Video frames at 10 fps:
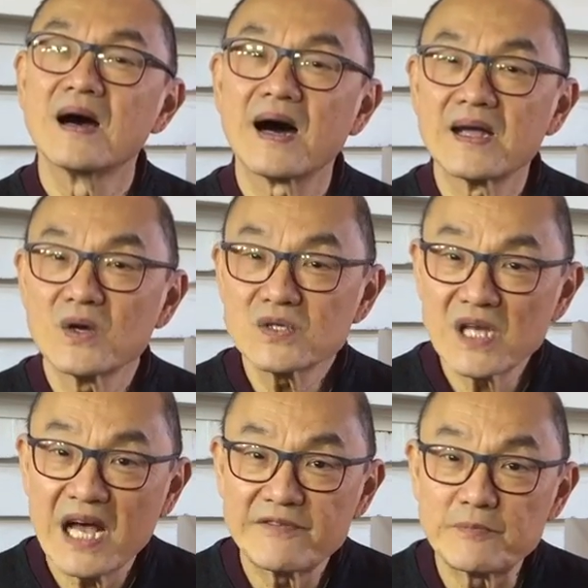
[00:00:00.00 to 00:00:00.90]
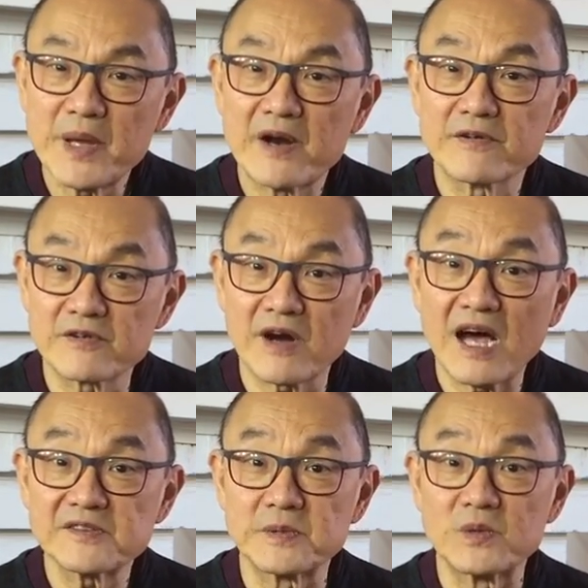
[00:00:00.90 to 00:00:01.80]
I also have a pair of
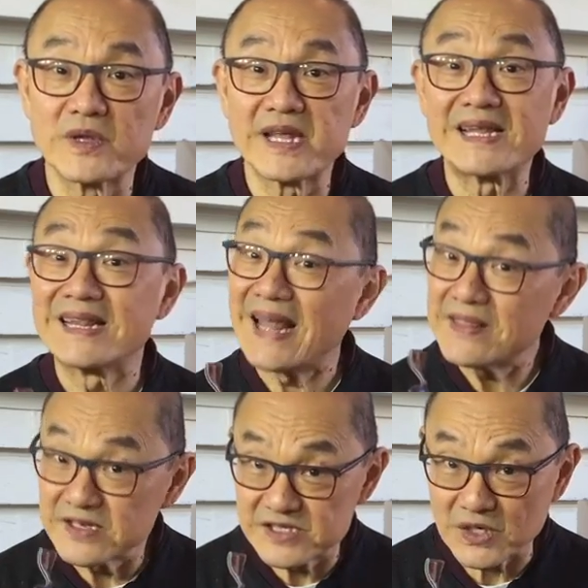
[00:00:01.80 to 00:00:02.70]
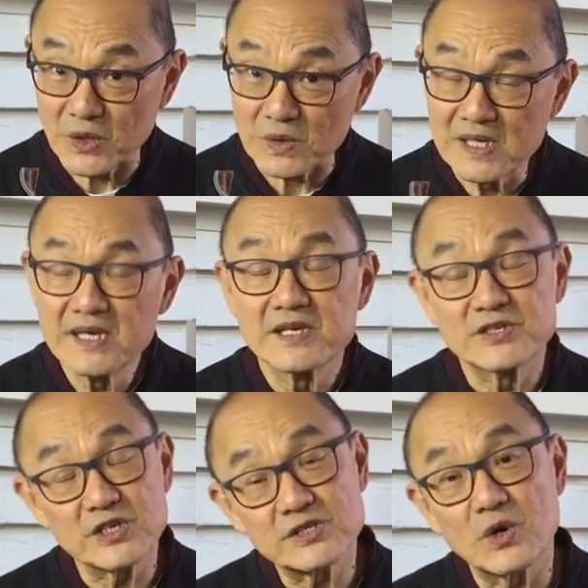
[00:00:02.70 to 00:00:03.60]
Craftsman with a leather sole,
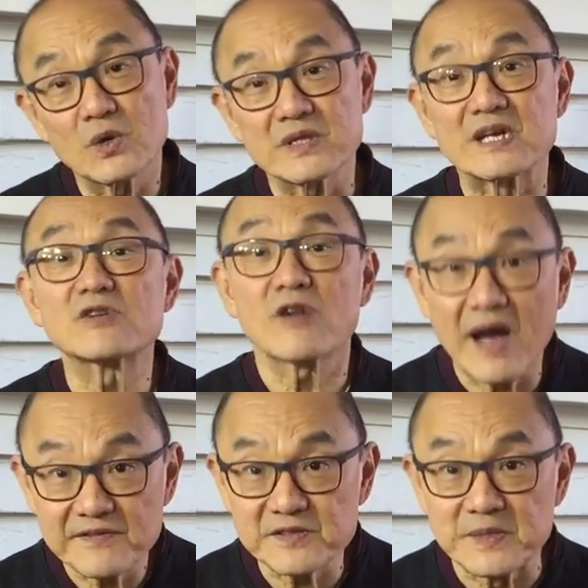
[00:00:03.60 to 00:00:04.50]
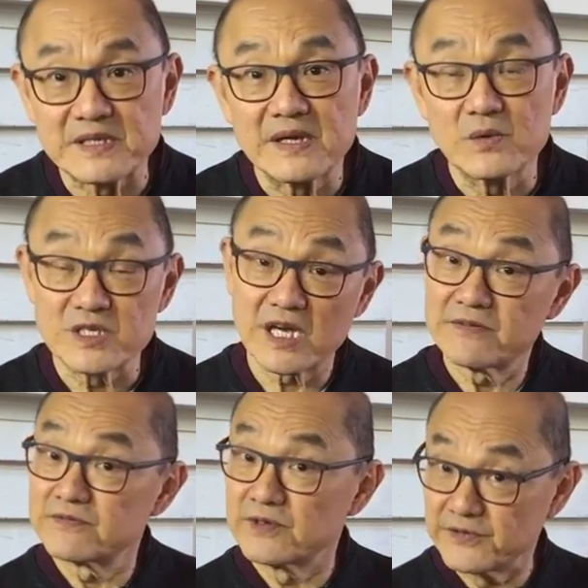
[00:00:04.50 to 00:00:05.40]
just called the Craftsman, which
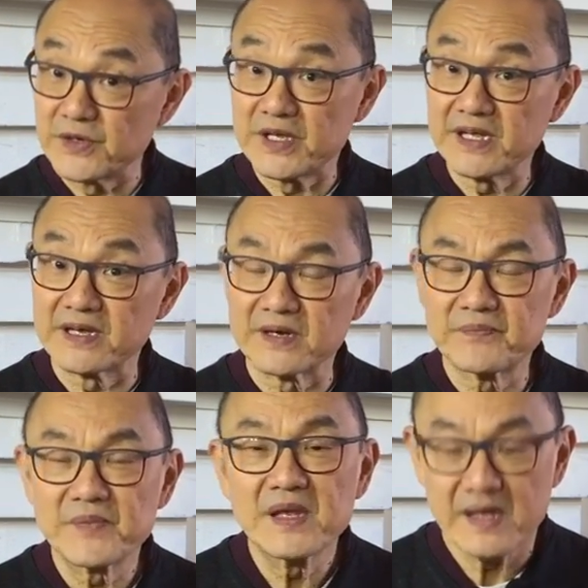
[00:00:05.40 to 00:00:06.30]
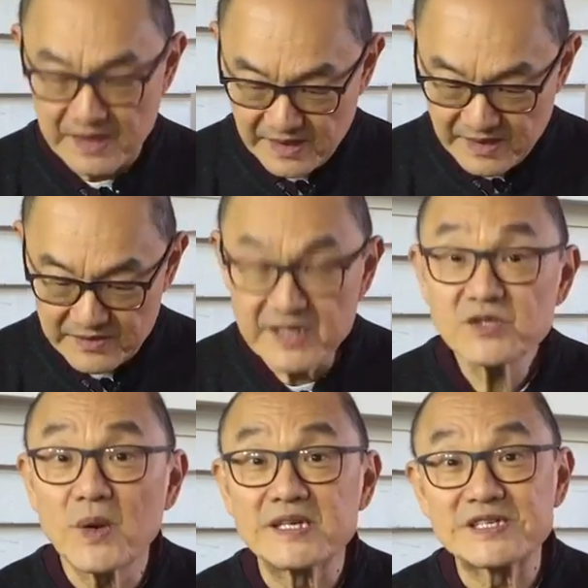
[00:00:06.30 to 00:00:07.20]
I've reviewed here.
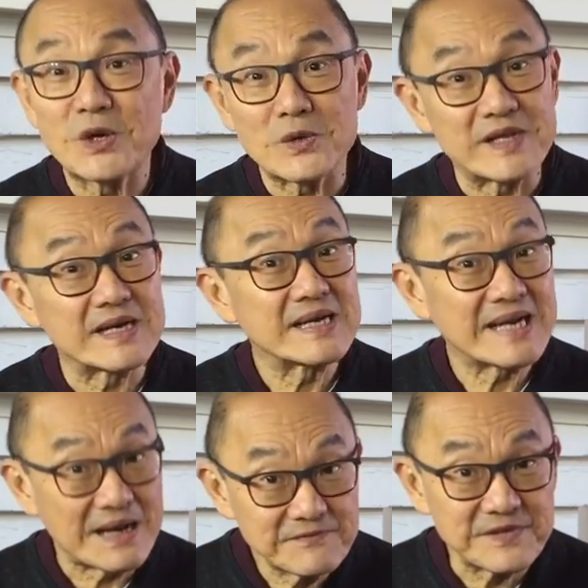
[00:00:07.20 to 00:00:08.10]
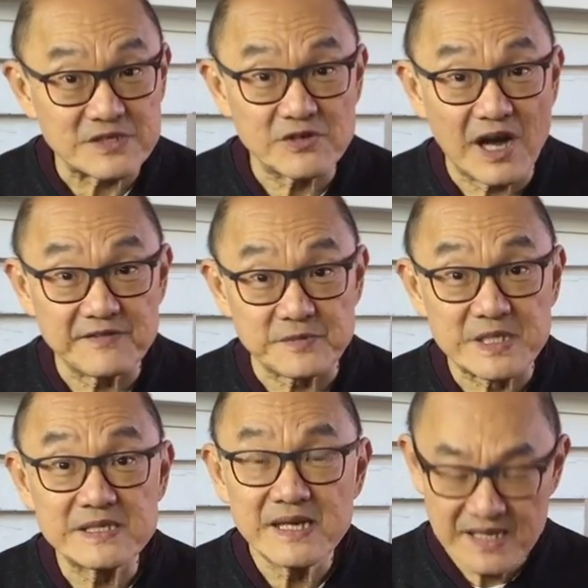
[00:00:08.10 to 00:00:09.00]
This one is called the Comfort
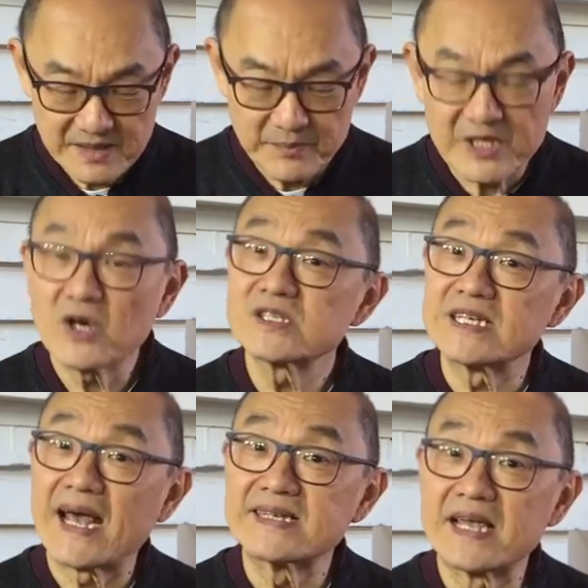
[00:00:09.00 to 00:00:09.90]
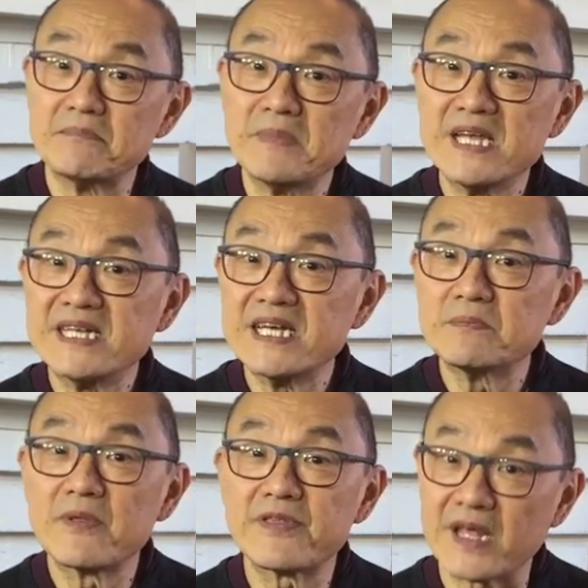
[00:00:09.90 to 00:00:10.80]
Craftsman because it has a
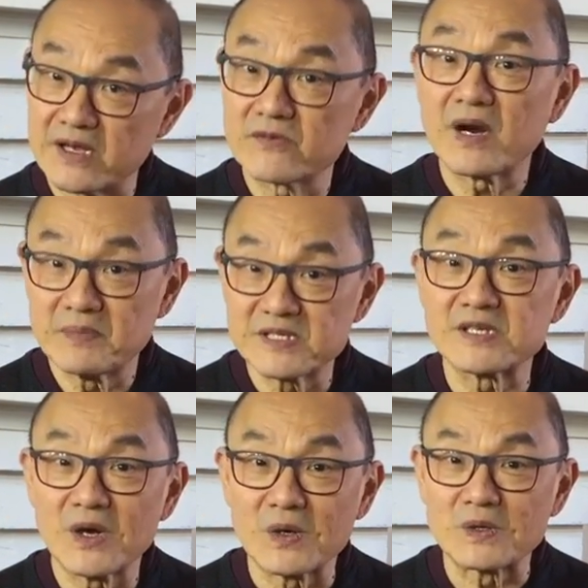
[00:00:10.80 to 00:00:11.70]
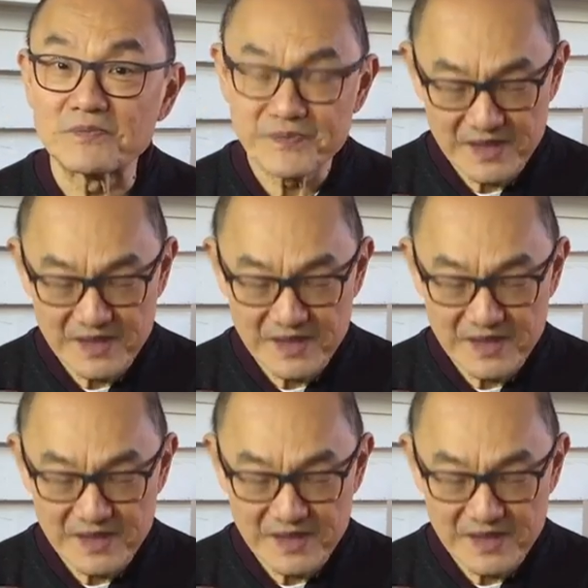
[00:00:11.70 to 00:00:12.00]
medium thick rubber sole.